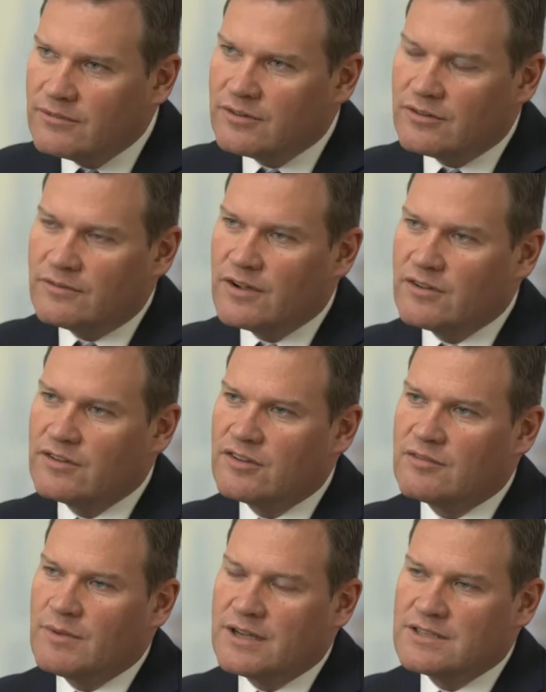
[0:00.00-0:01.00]
sort of
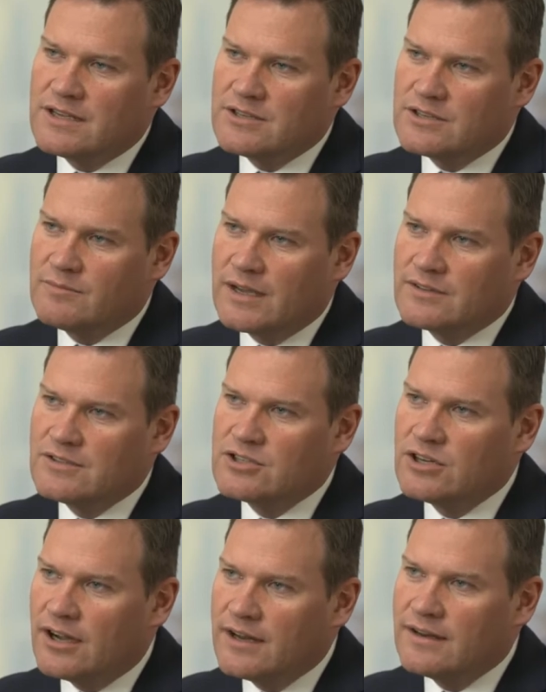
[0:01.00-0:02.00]
focuses my attention back to
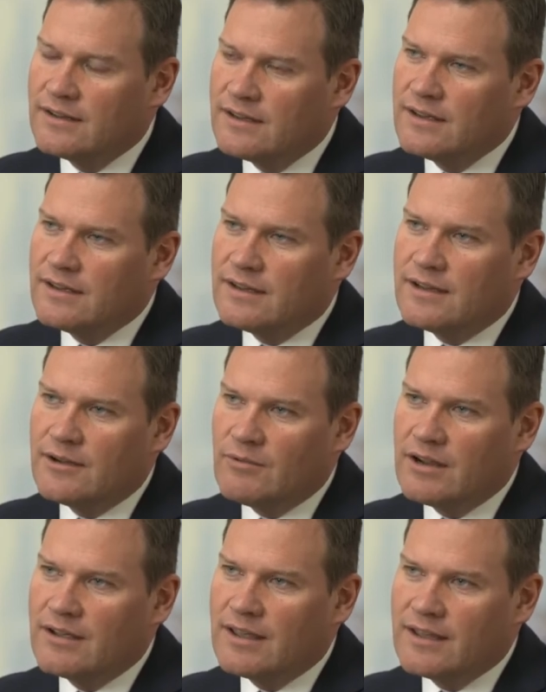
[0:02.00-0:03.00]
China,
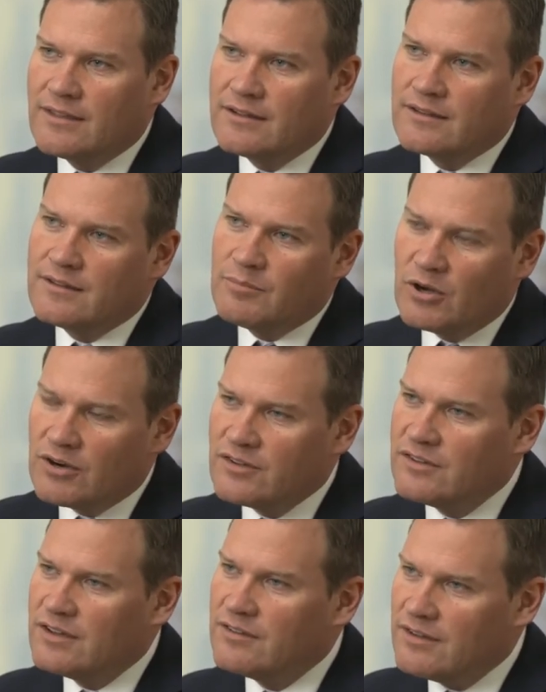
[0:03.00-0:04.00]
where again the
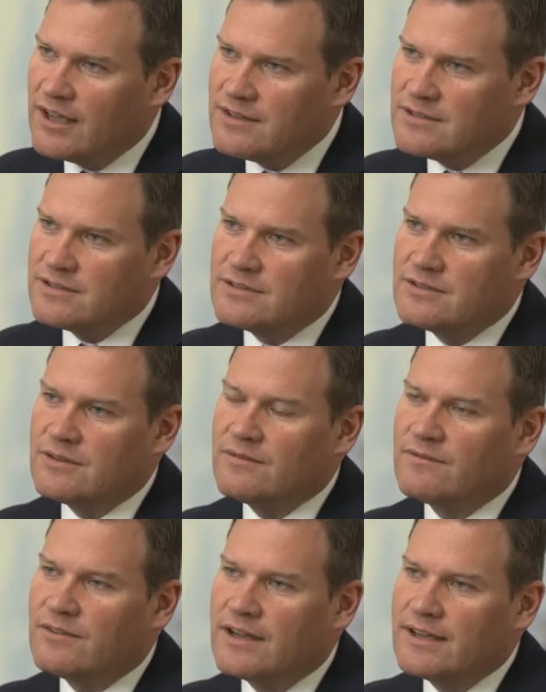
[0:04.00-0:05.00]
policy is there to
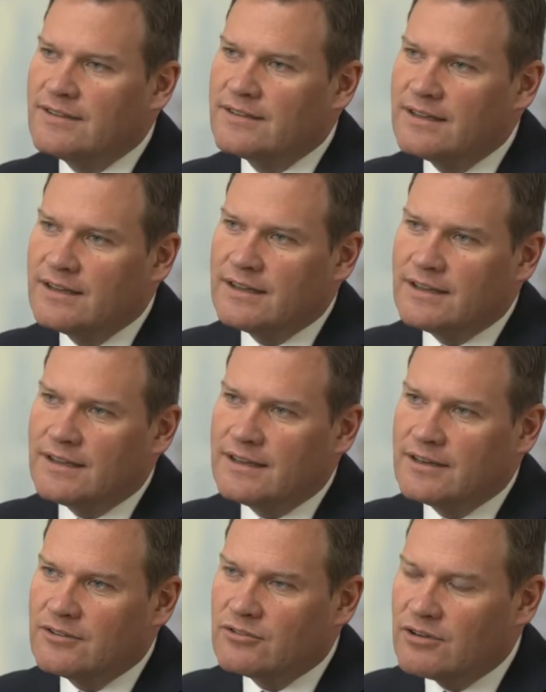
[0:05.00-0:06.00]
inflate
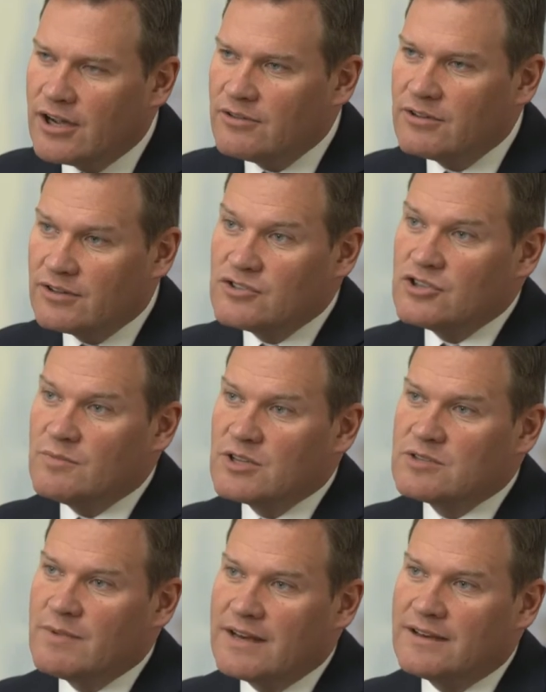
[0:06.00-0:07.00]
and grow consumer
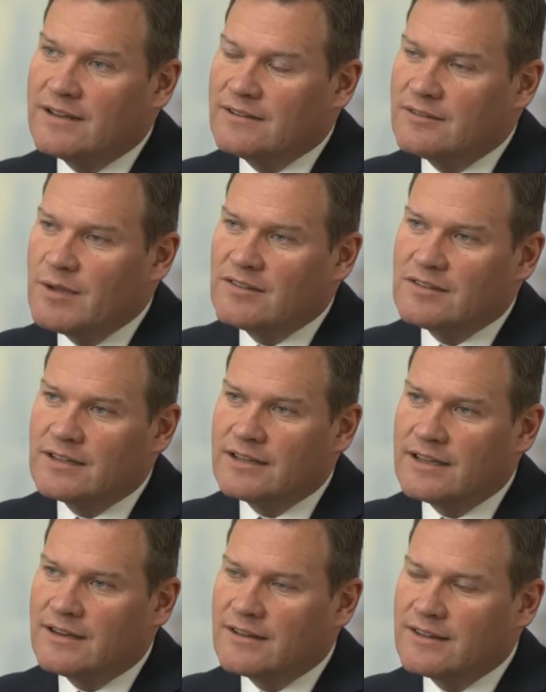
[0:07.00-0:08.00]
spending
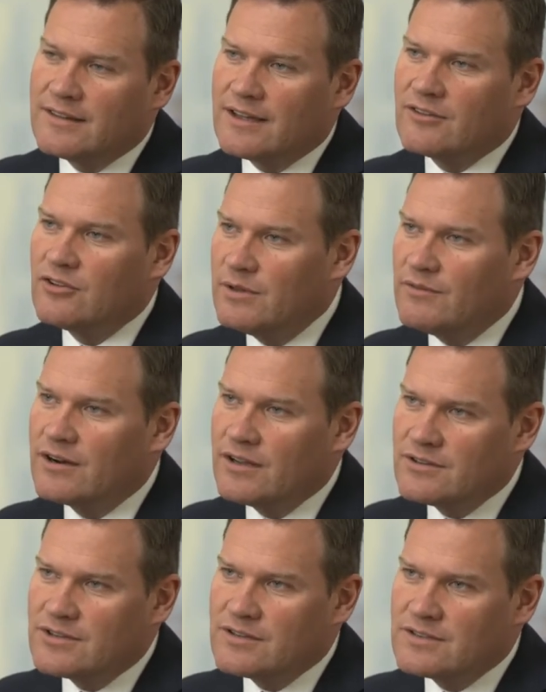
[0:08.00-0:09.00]
domestically, and I think that could be very
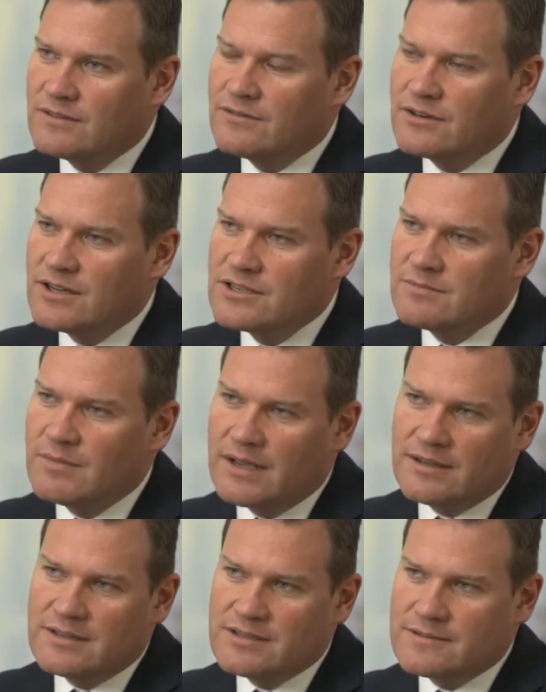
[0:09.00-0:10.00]
interesting for us as
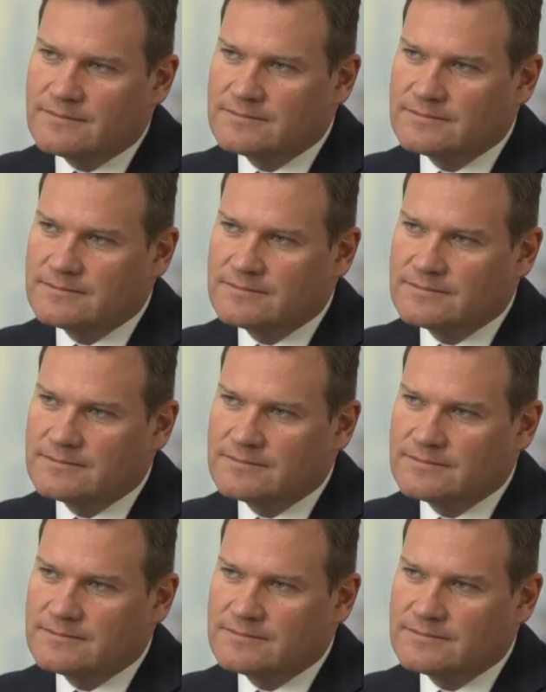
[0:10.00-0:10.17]
bankers.